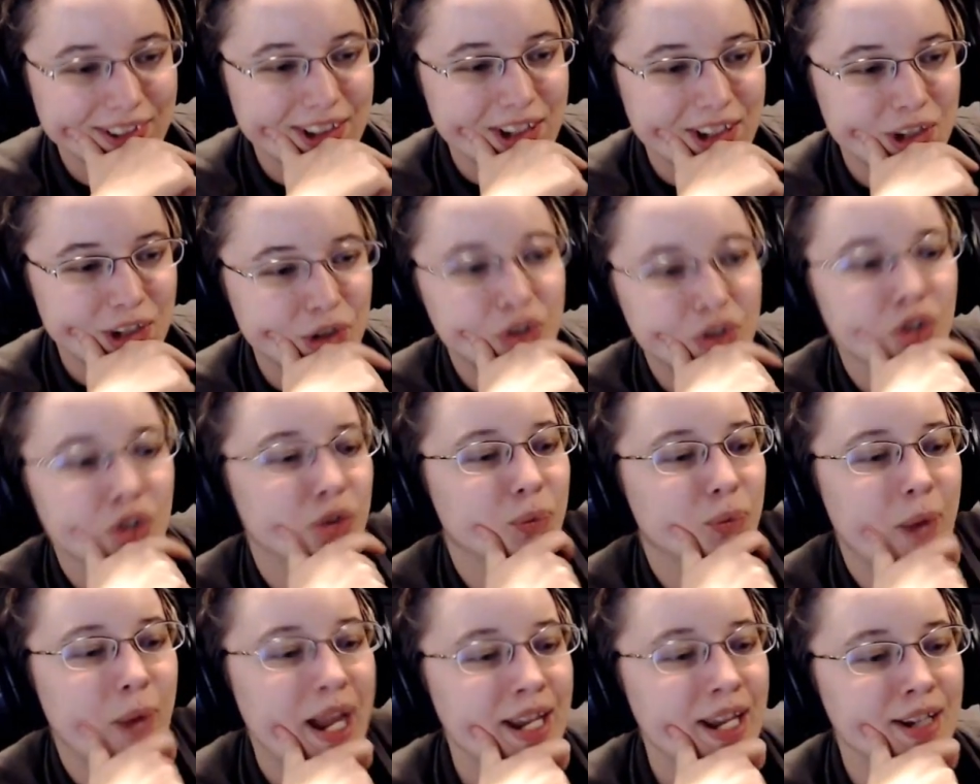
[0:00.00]
You're just
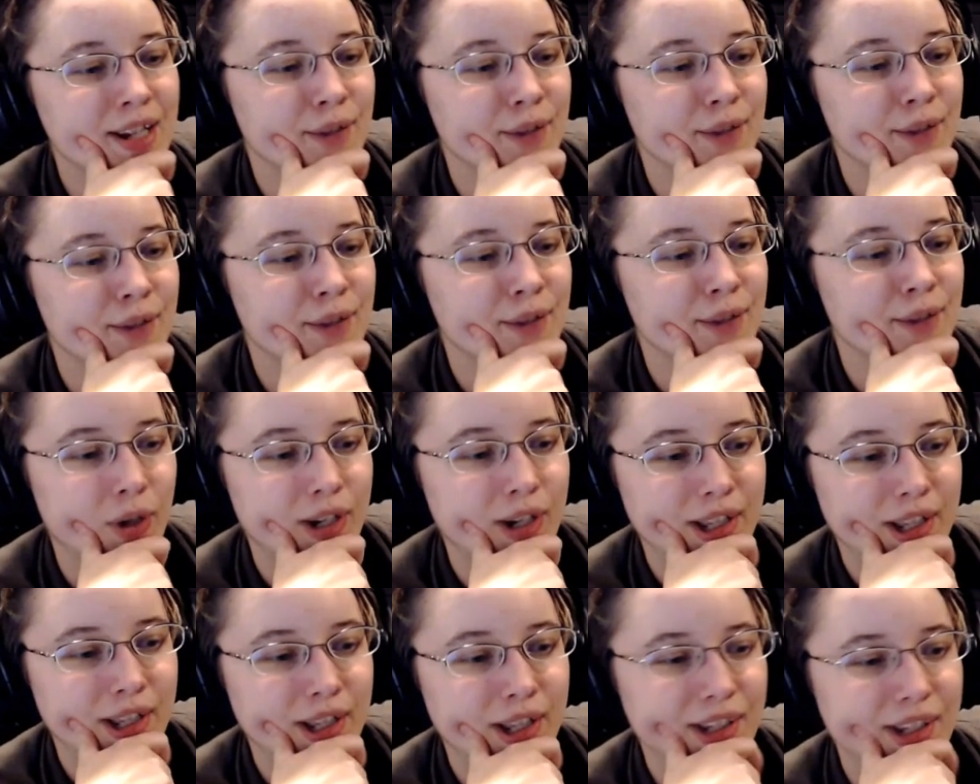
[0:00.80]
waiting for
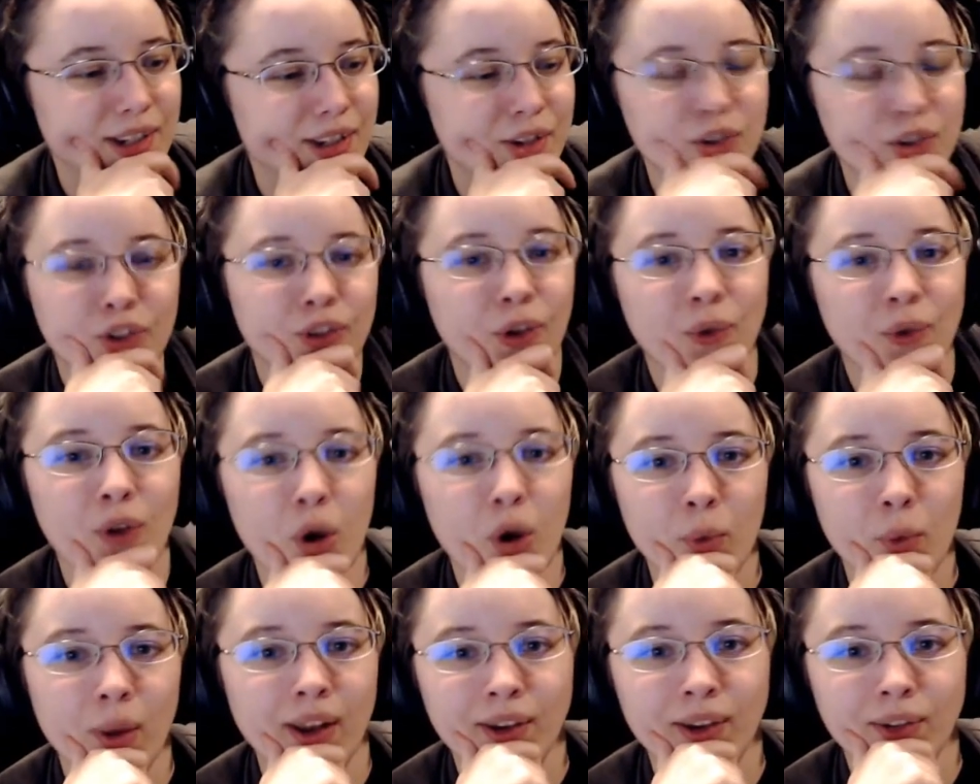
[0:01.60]
it. You just don't know
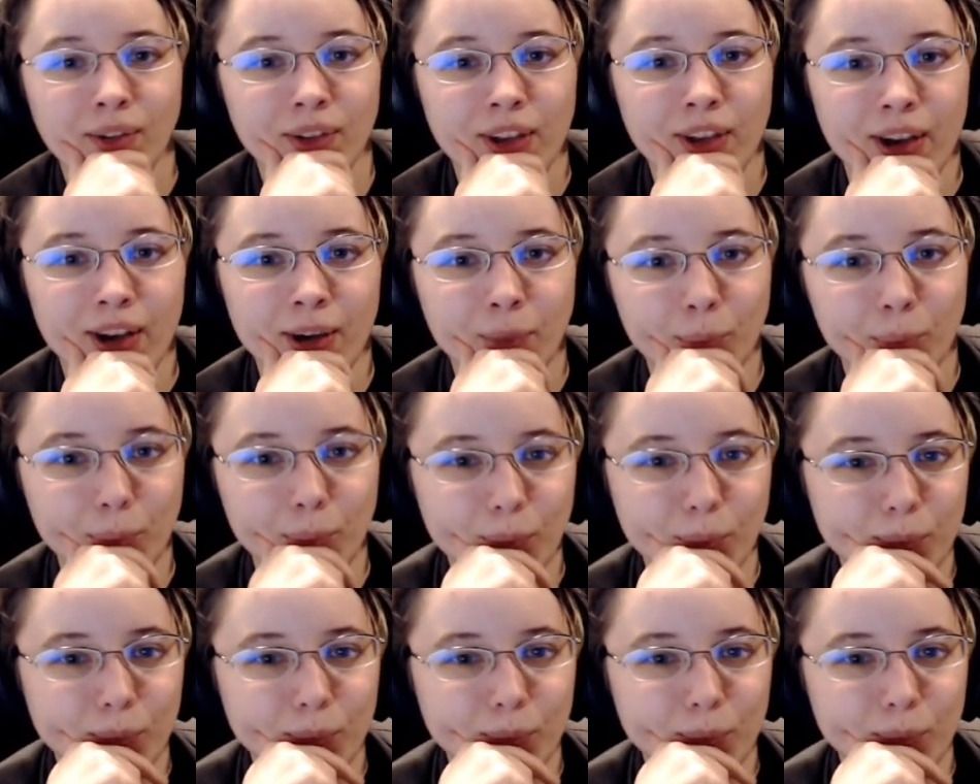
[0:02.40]
when it'll come.